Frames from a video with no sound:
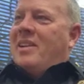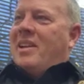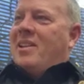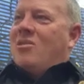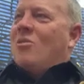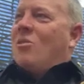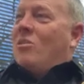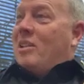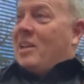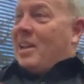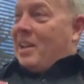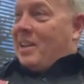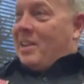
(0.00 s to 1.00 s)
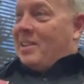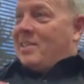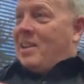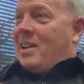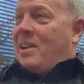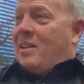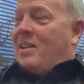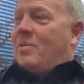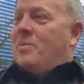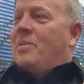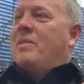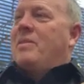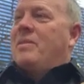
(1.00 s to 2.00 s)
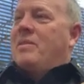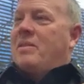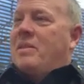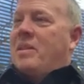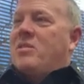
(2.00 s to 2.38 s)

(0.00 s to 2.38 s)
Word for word: And your whole identity's tied up. Right.